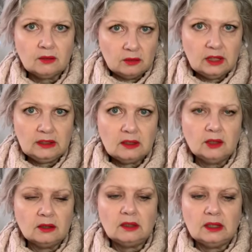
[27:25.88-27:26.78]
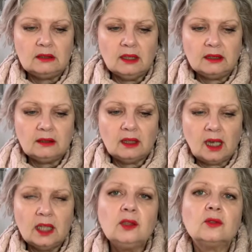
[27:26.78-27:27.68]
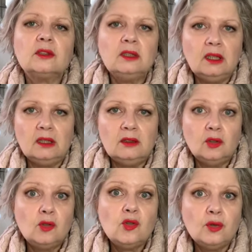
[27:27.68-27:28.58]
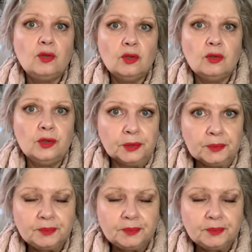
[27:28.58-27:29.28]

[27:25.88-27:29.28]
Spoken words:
this year, is that I don't need the new.